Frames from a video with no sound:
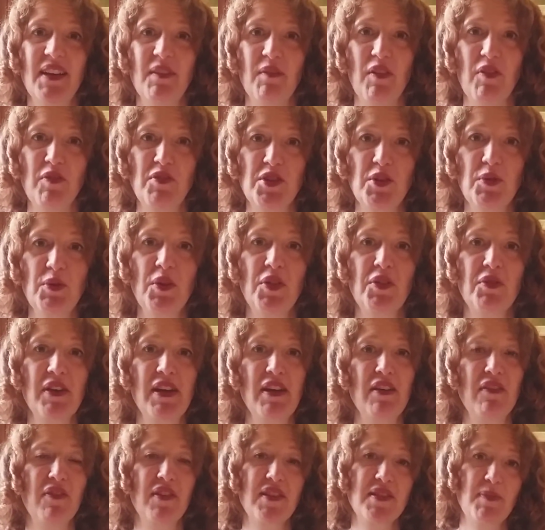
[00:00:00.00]
If two or
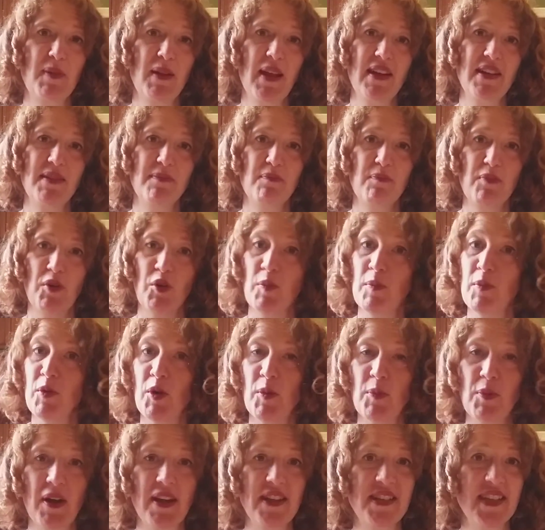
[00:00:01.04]
three of us pray or
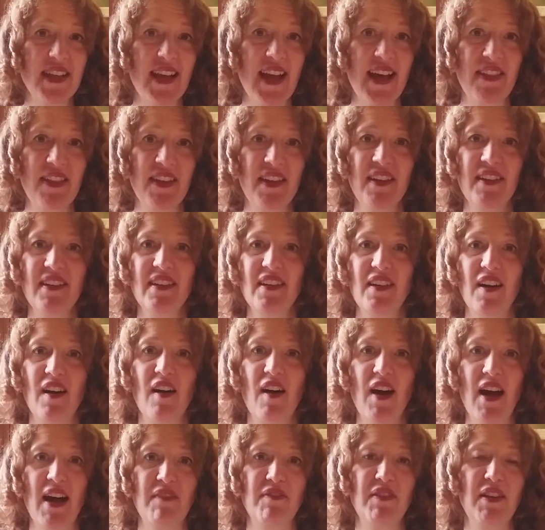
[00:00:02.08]
more pray together,
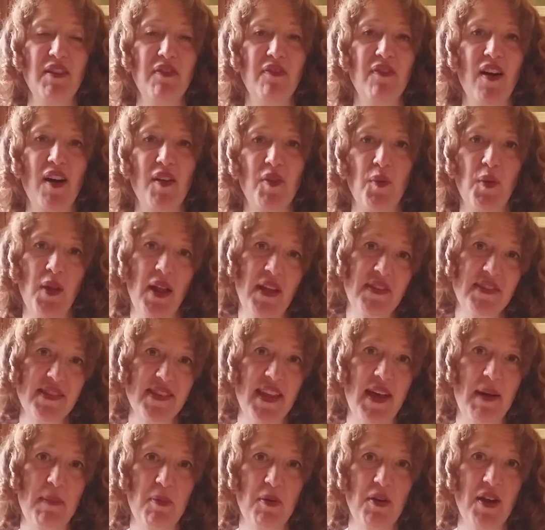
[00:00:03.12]
our Heavenly Father will answer
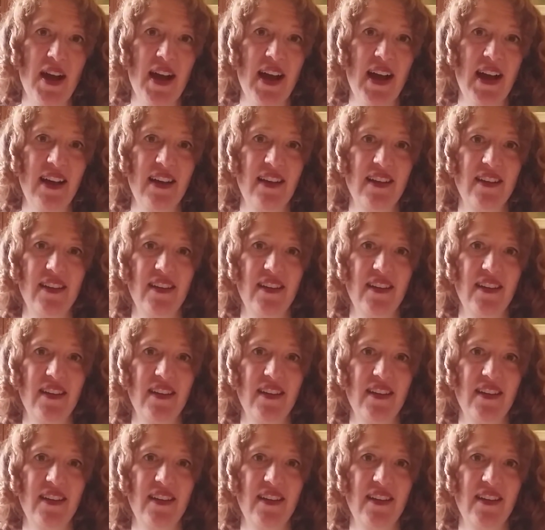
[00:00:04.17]
that prayer.